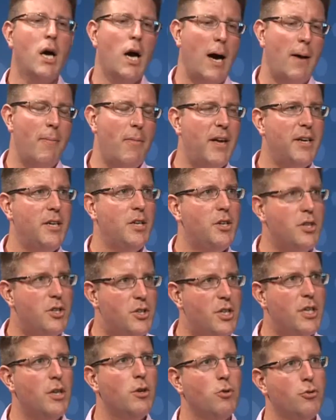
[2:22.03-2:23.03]
And they did a
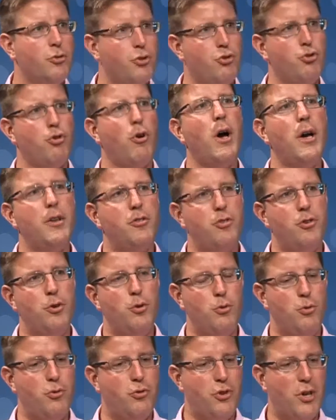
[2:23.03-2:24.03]
deal to try
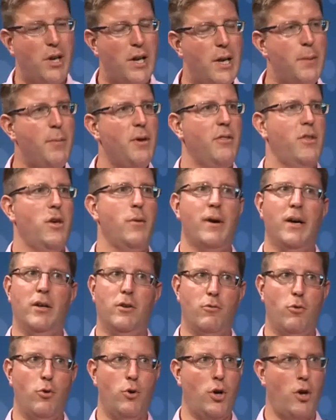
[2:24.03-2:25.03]
to limit the amount
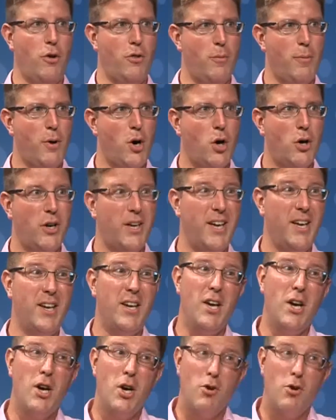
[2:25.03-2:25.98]
of oil on the market.